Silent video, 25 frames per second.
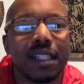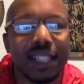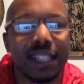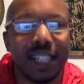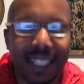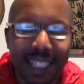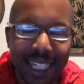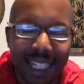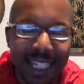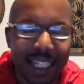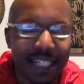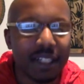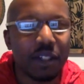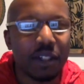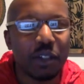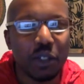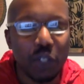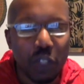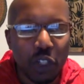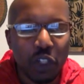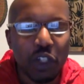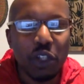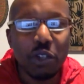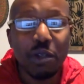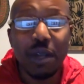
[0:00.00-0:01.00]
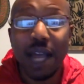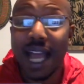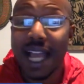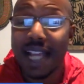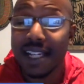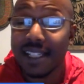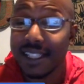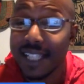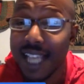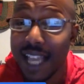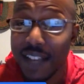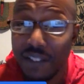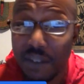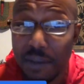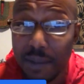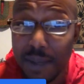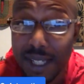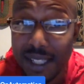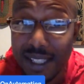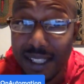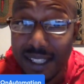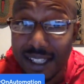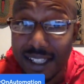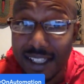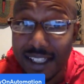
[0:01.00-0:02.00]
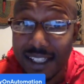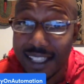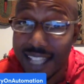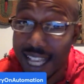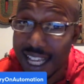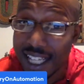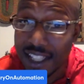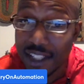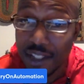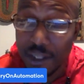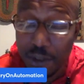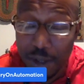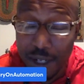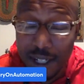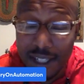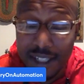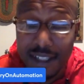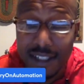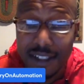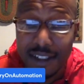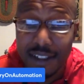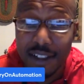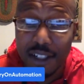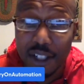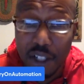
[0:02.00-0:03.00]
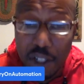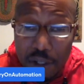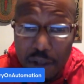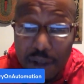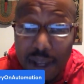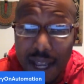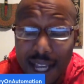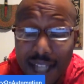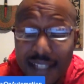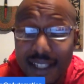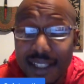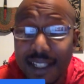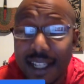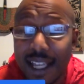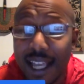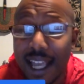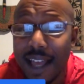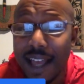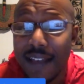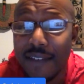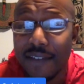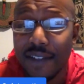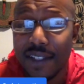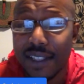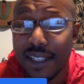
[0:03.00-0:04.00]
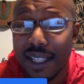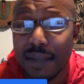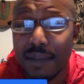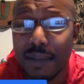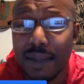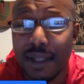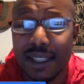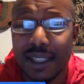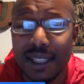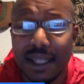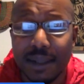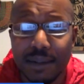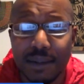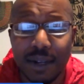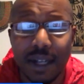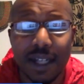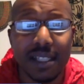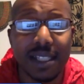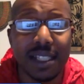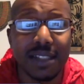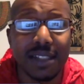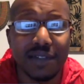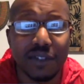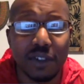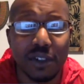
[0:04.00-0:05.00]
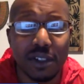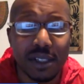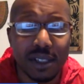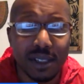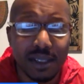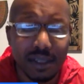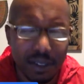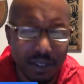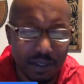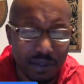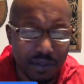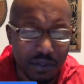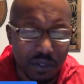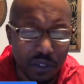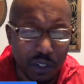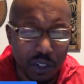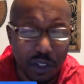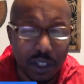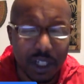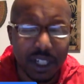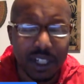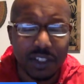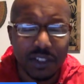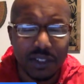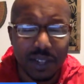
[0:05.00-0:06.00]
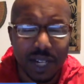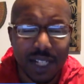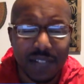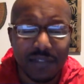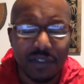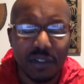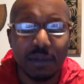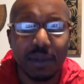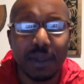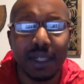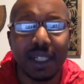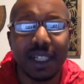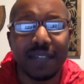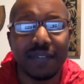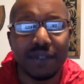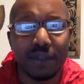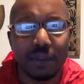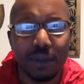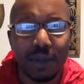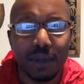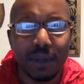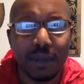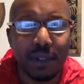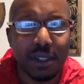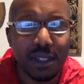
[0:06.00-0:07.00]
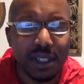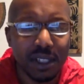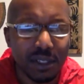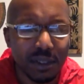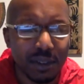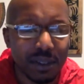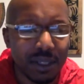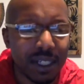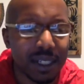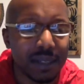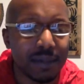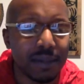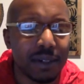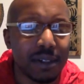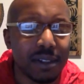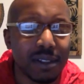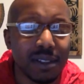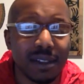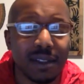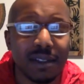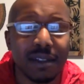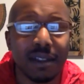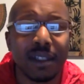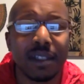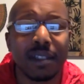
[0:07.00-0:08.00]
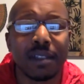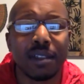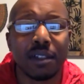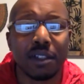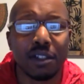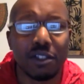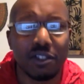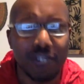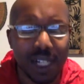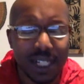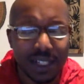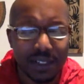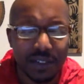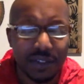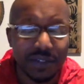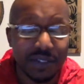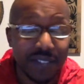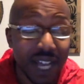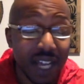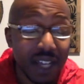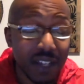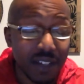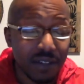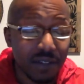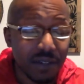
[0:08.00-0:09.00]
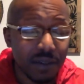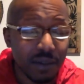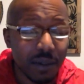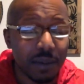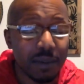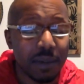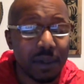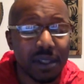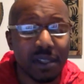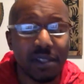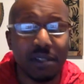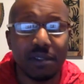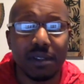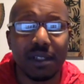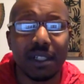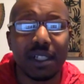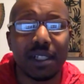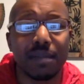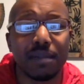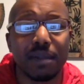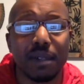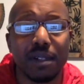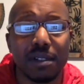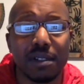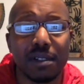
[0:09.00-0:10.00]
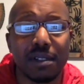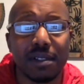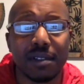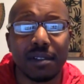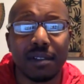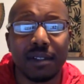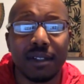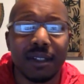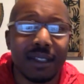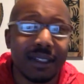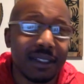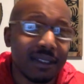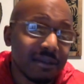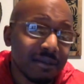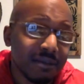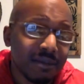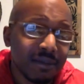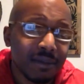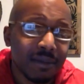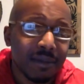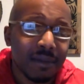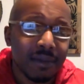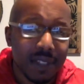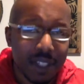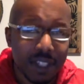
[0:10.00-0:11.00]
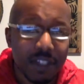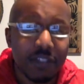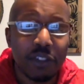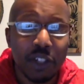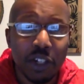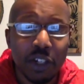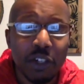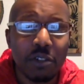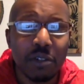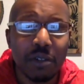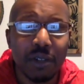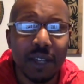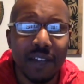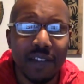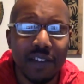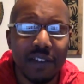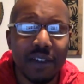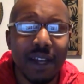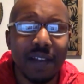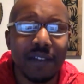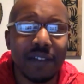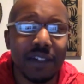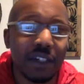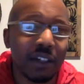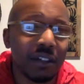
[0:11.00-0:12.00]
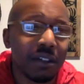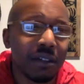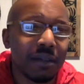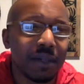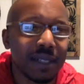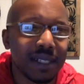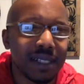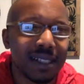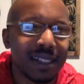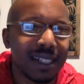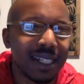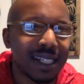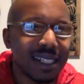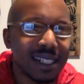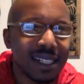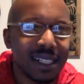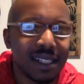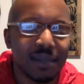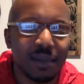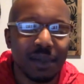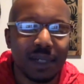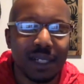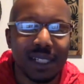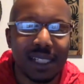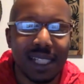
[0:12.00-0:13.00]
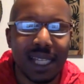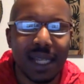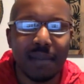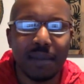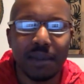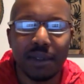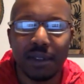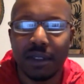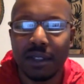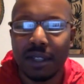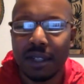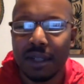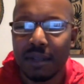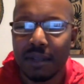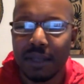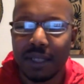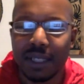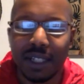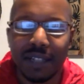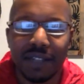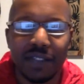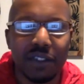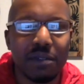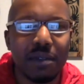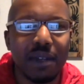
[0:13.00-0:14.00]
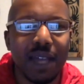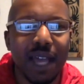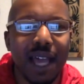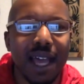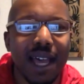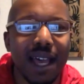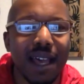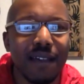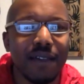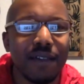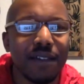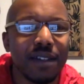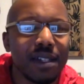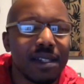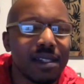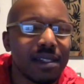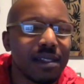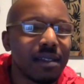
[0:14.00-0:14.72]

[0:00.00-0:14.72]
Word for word: again, do you actually have a business? That's the question. Do you actually have a step-by-step process for, for you to transfer money from one person to another person, or transfer value from one person to another person? You do. If you have a notary business, that's just one example. But if you have,